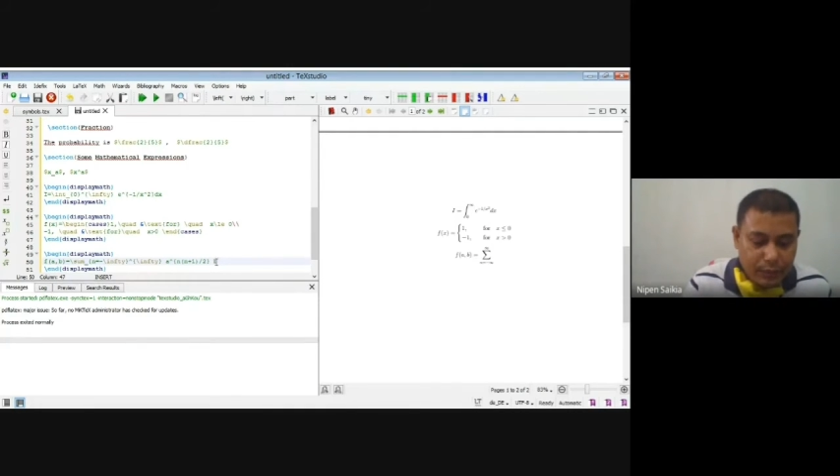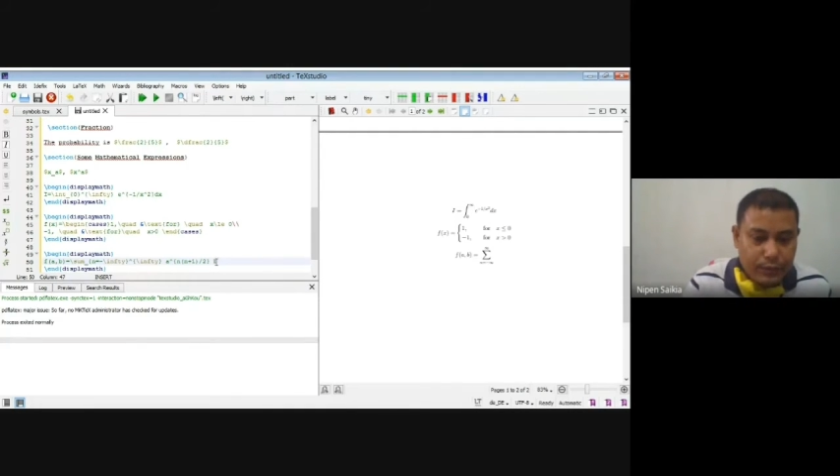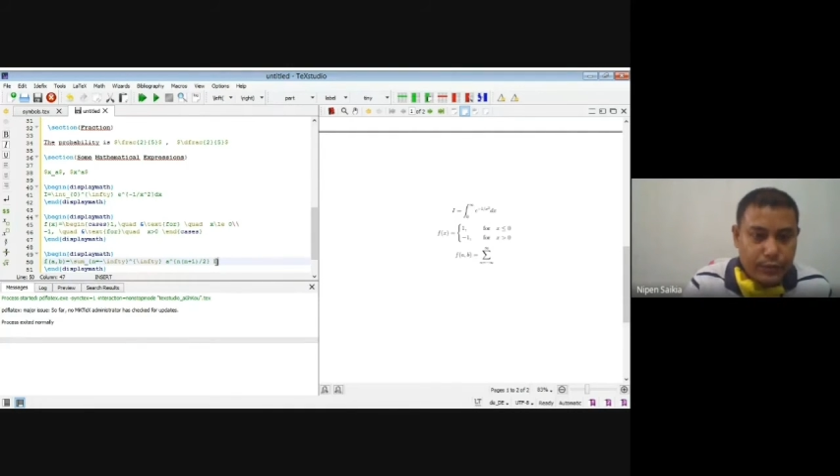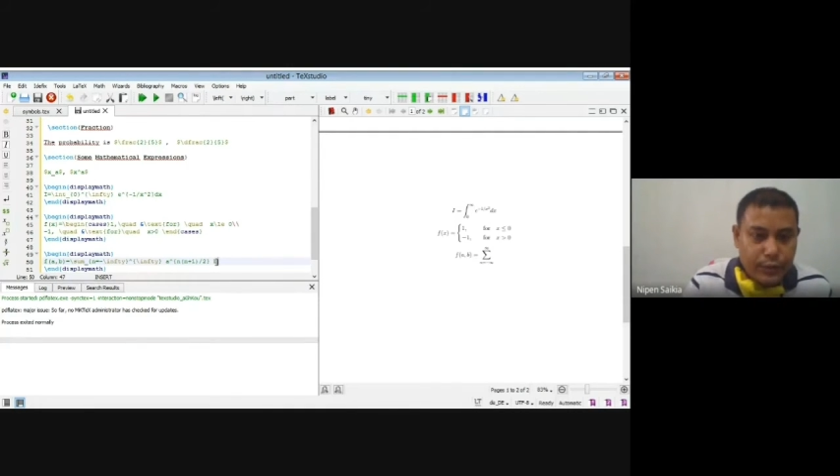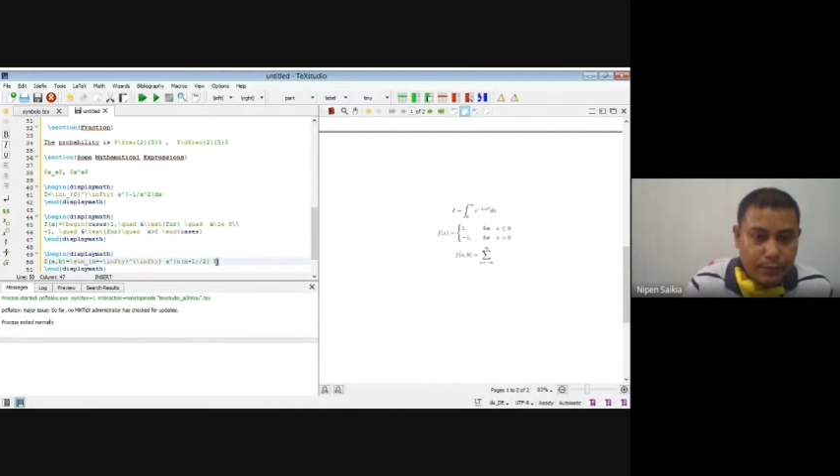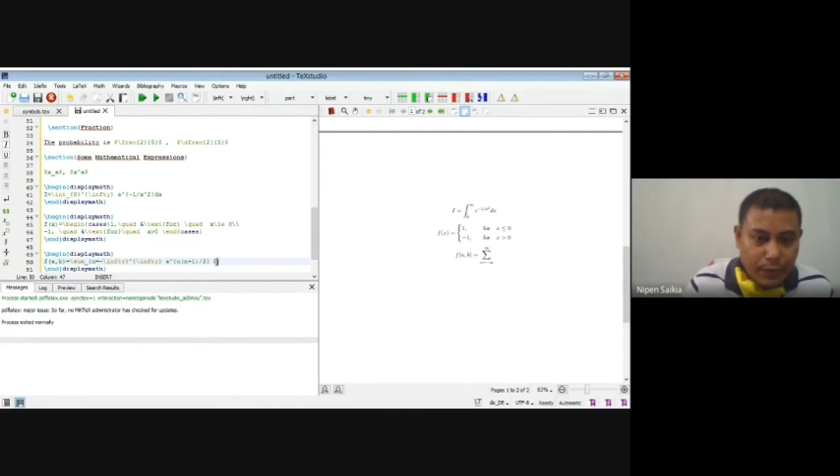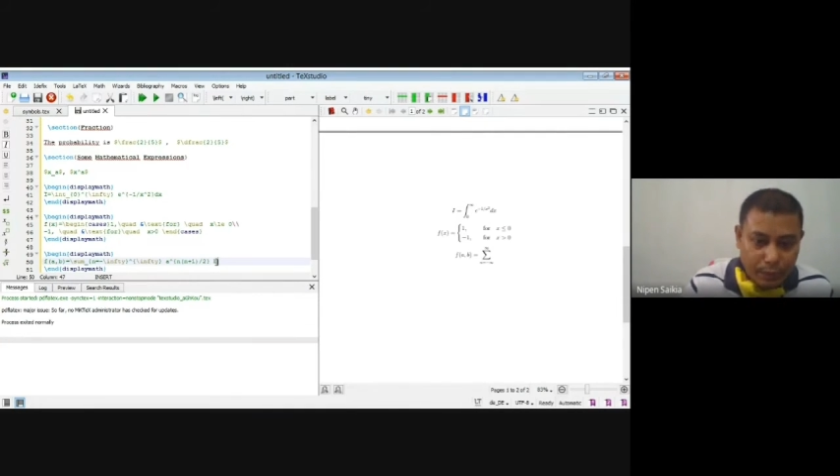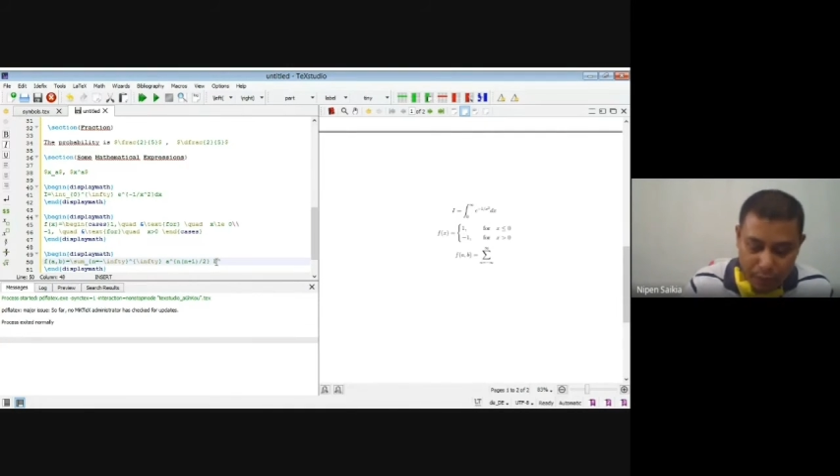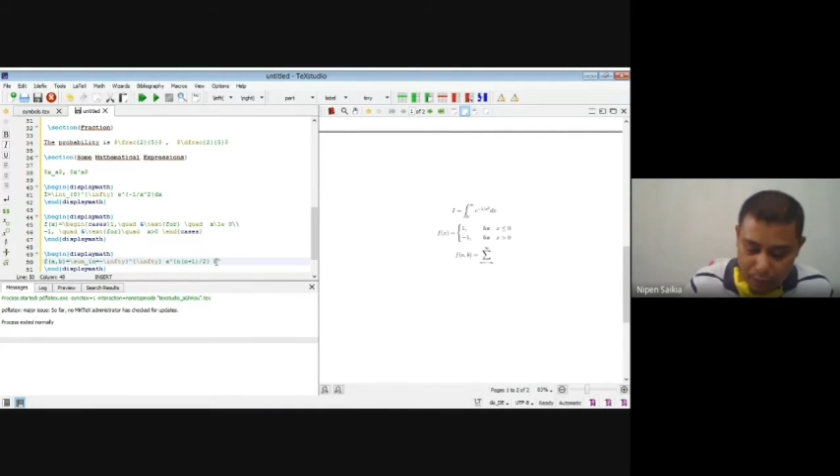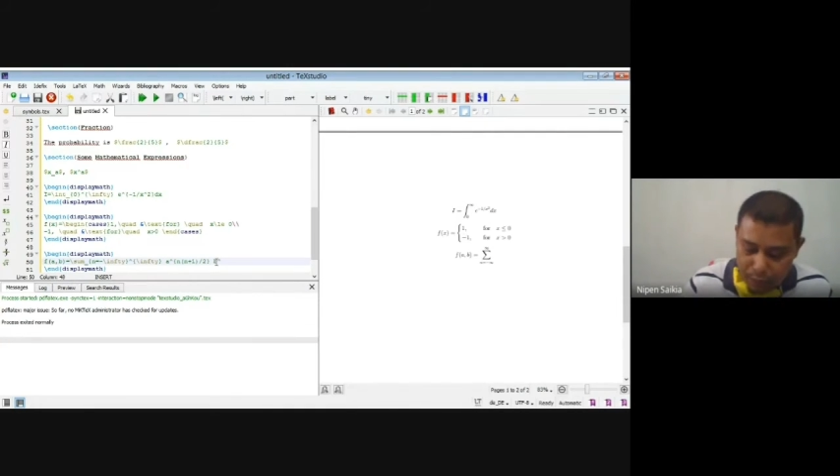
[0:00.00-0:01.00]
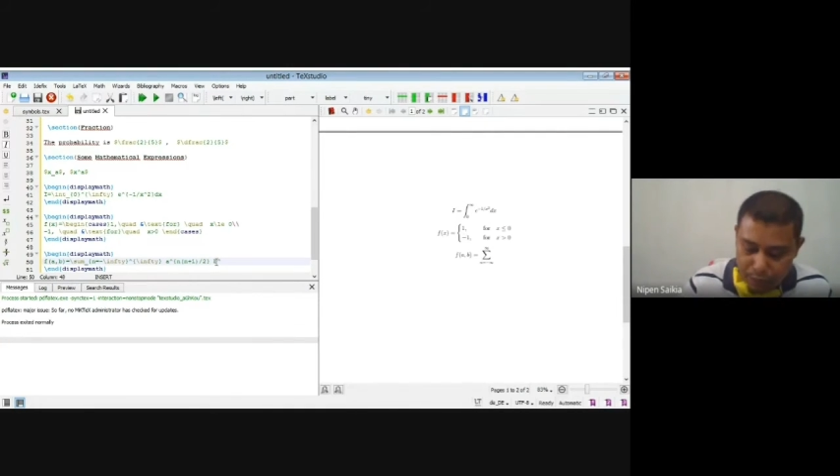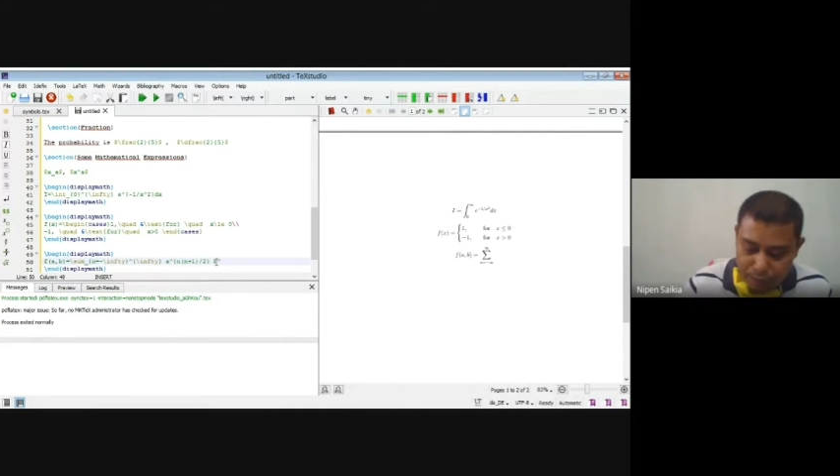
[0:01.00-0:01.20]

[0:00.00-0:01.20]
to the power